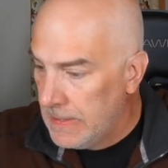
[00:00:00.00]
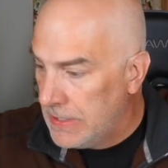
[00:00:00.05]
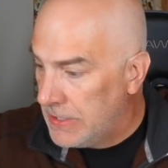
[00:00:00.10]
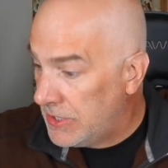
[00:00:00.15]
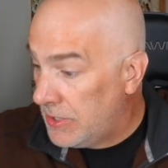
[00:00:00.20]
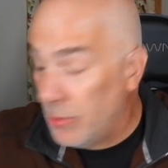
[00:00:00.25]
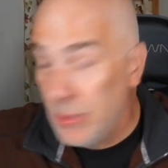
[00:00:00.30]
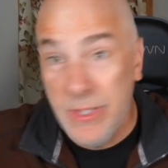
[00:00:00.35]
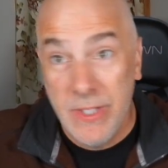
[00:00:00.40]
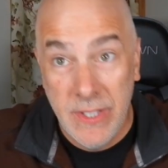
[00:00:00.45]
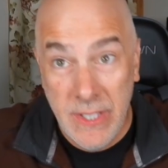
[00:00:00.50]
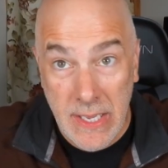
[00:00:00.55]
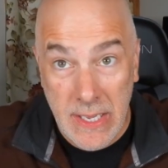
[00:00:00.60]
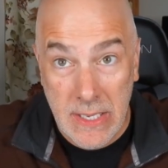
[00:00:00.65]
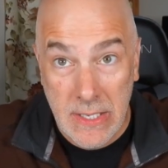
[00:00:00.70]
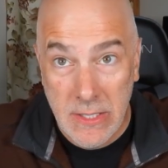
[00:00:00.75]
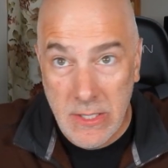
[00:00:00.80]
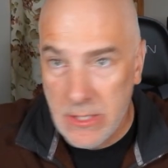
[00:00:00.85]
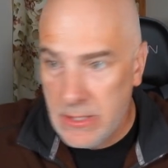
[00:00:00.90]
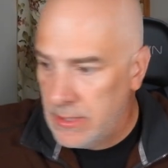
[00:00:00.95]
So
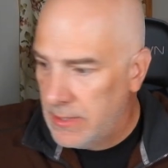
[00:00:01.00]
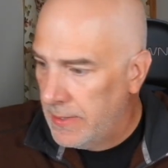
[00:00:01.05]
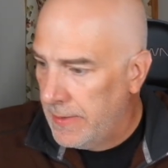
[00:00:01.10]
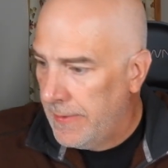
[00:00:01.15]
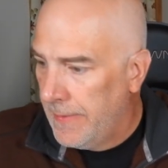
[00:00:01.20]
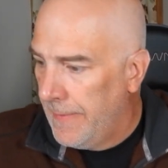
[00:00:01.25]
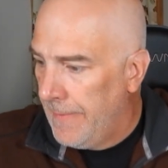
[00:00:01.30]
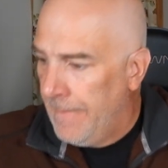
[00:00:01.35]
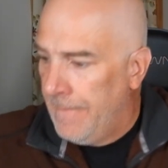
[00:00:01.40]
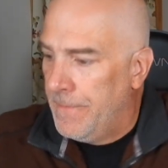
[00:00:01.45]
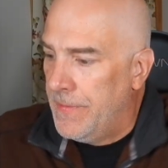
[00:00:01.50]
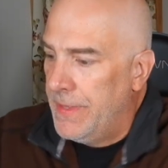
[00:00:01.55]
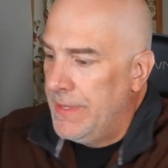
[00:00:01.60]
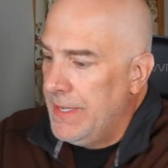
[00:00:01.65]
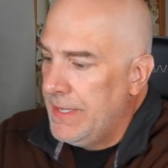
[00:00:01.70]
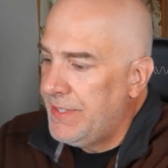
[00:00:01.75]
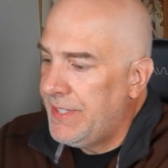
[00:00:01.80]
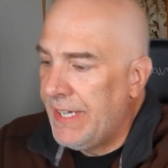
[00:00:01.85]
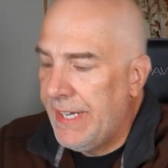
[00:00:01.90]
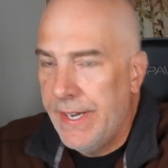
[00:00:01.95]
this
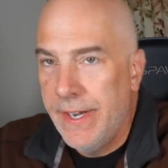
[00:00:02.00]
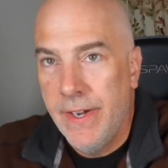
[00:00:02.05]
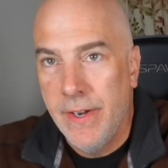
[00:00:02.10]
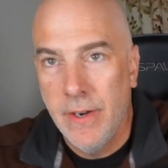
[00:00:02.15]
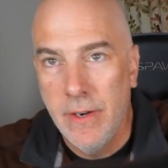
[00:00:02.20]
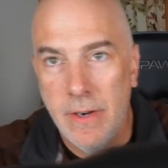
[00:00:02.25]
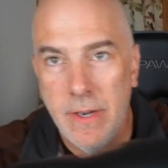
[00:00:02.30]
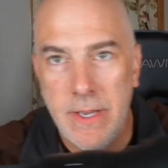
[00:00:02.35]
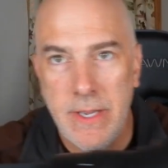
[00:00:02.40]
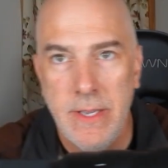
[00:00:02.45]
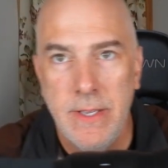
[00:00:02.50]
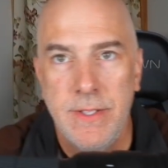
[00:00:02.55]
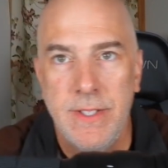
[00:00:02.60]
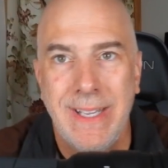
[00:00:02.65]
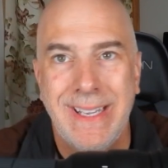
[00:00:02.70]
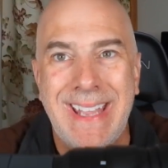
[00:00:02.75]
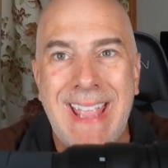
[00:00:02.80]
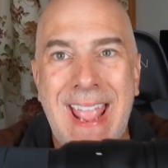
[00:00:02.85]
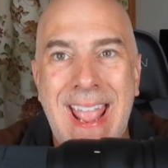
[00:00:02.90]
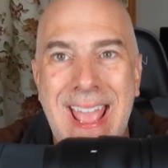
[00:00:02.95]
here is
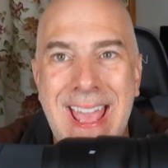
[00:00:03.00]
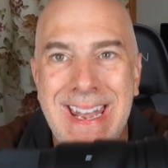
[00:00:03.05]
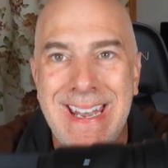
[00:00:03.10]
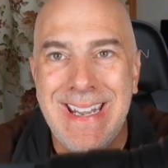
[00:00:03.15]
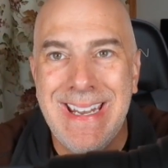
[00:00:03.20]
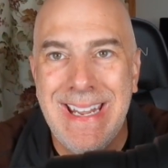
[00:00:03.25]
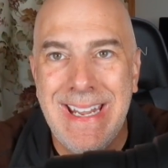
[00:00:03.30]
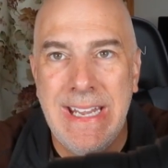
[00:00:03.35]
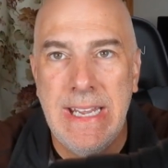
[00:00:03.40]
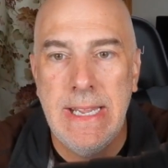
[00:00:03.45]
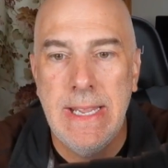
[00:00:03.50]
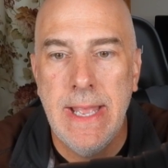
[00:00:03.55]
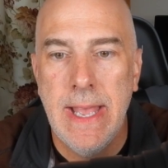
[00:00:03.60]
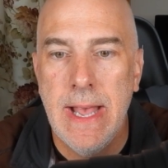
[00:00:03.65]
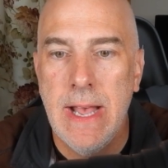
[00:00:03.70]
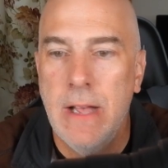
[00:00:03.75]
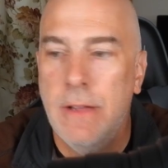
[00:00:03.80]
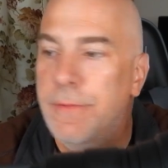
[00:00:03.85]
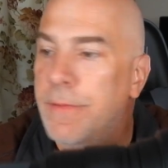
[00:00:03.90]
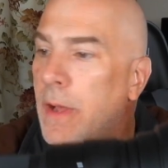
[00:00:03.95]
a Canon
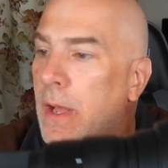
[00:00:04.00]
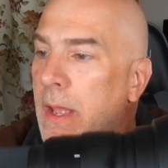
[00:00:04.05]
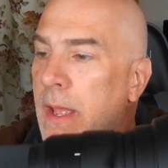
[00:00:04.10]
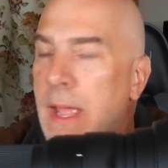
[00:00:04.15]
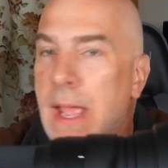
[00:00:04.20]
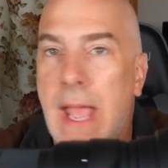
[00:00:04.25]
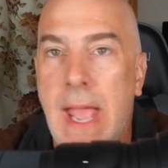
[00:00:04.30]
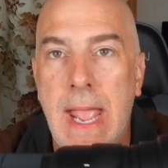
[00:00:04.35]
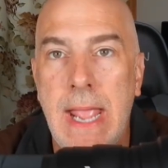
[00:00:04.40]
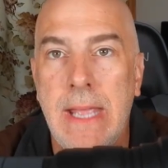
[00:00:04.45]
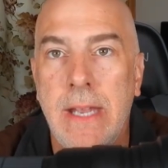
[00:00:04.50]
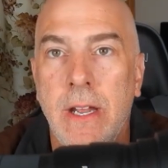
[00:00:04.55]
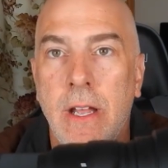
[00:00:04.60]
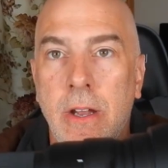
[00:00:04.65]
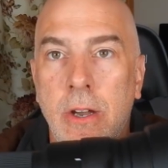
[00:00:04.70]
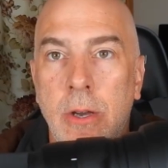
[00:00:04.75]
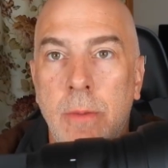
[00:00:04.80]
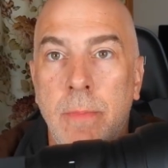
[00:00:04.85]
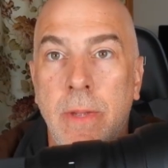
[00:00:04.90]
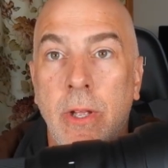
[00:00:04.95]
EF
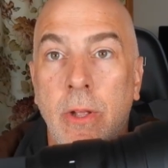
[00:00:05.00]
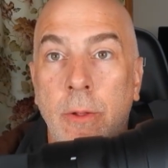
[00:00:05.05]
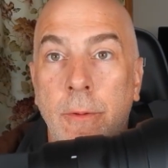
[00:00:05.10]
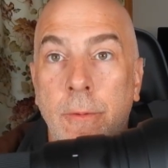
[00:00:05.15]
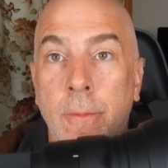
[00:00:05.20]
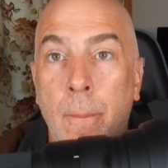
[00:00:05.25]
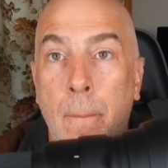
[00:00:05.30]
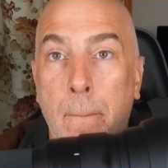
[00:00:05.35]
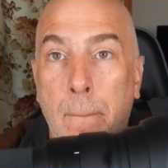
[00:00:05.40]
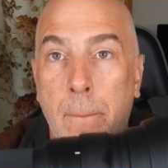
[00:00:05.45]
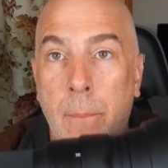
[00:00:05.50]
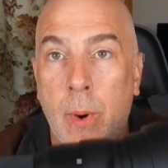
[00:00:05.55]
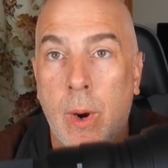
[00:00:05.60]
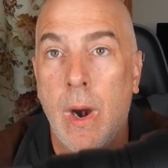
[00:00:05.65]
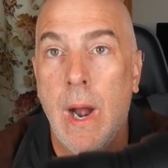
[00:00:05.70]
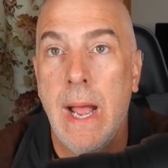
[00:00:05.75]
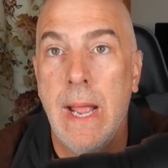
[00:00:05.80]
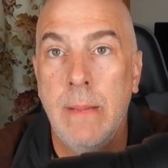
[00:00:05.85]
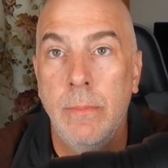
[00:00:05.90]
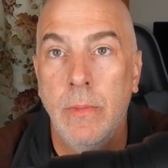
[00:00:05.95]
800 mil
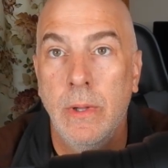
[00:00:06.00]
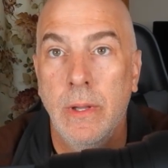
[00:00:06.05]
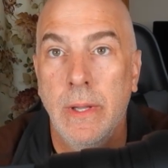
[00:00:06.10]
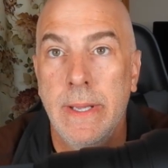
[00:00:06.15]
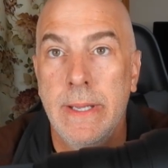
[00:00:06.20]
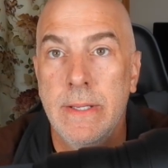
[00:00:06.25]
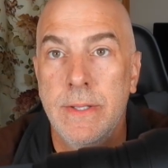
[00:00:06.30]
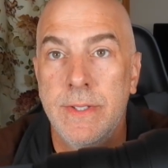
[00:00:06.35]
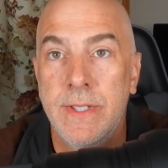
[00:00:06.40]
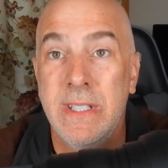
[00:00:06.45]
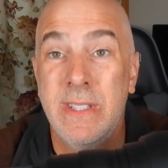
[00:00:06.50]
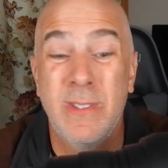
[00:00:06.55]
prime lens.